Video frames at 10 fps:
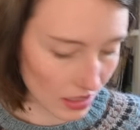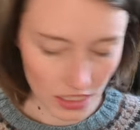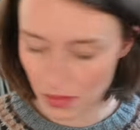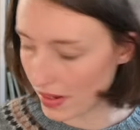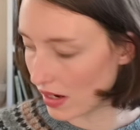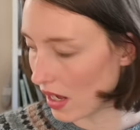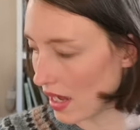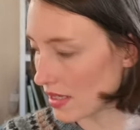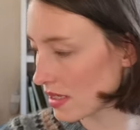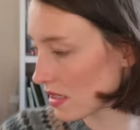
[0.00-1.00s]
that's my
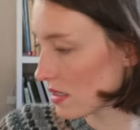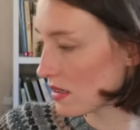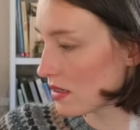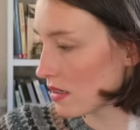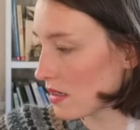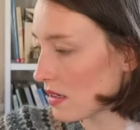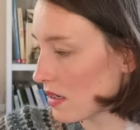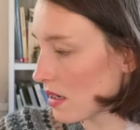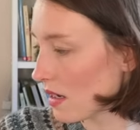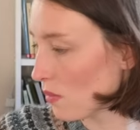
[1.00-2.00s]
last
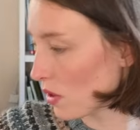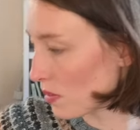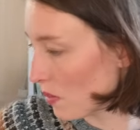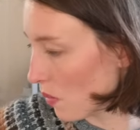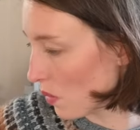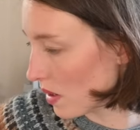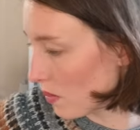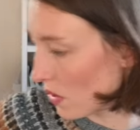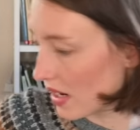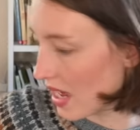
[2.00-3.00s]
one
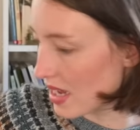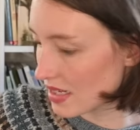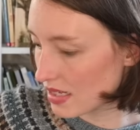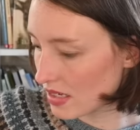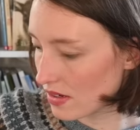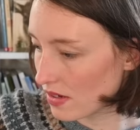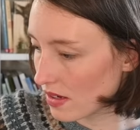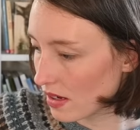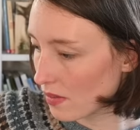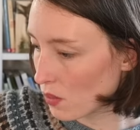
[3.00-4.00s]
one last
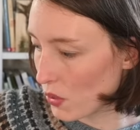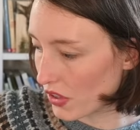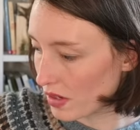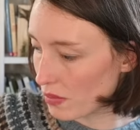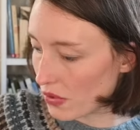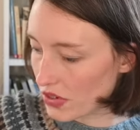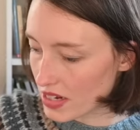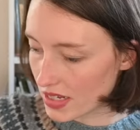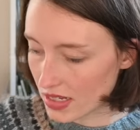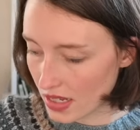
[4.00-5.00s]
um, work in
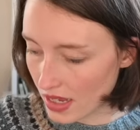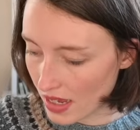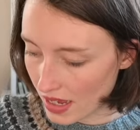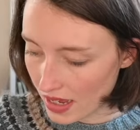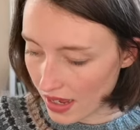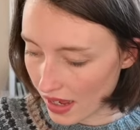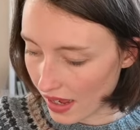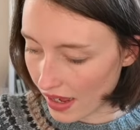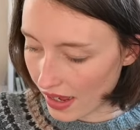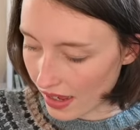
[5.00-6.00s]
progress
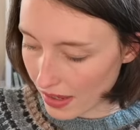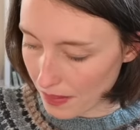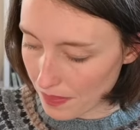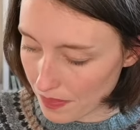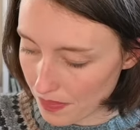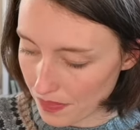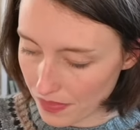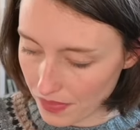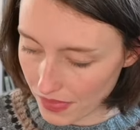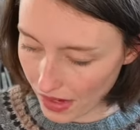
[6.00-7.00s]
I
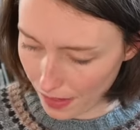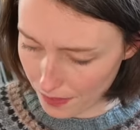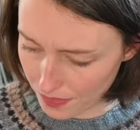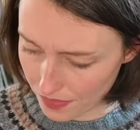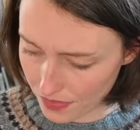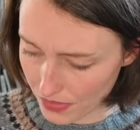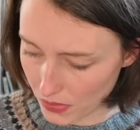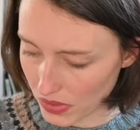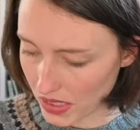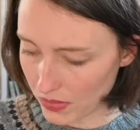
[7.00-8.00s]
yeah
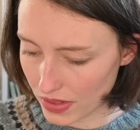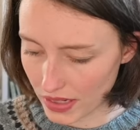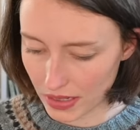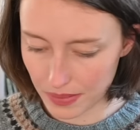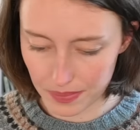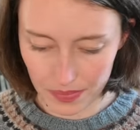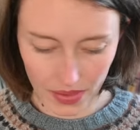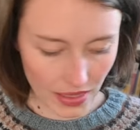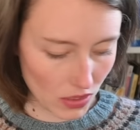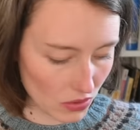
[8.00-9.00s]
one evening
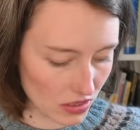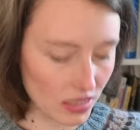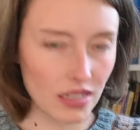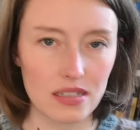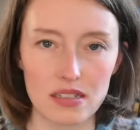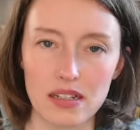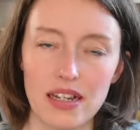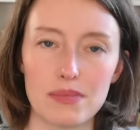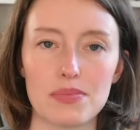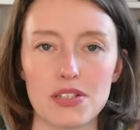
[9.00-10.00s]
I looked at I
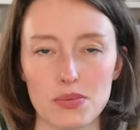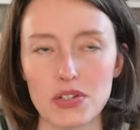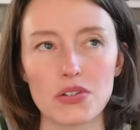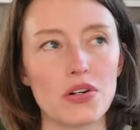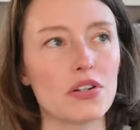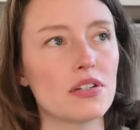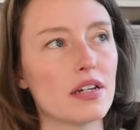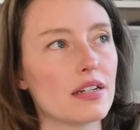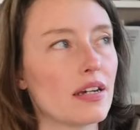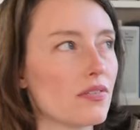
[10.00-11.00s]
had the sweater on
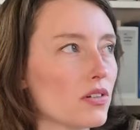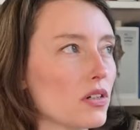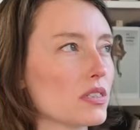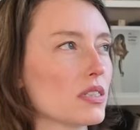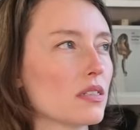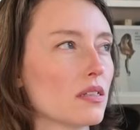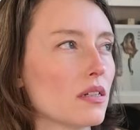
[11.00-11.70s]
and I thought